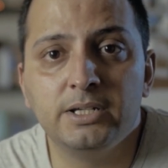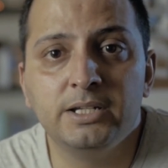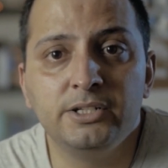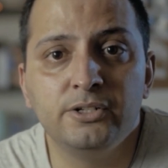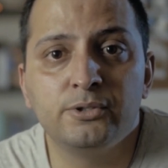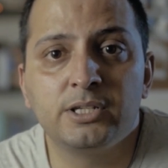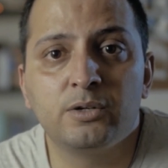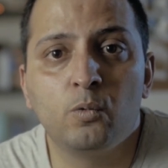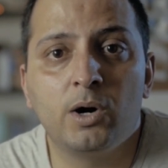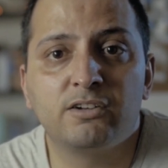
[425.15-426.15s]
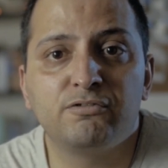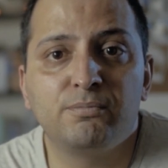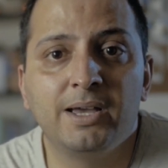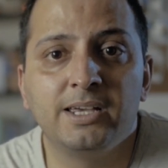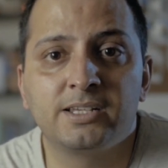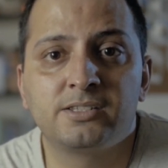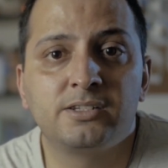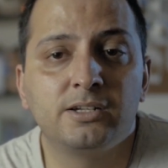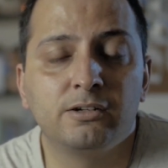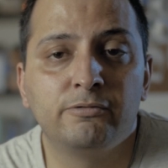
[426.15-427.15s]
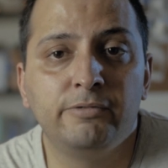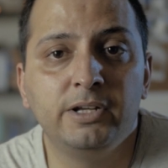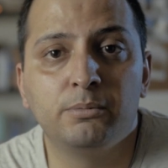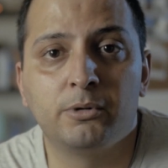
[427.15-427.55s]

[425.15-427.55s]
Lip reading: in using one of my external field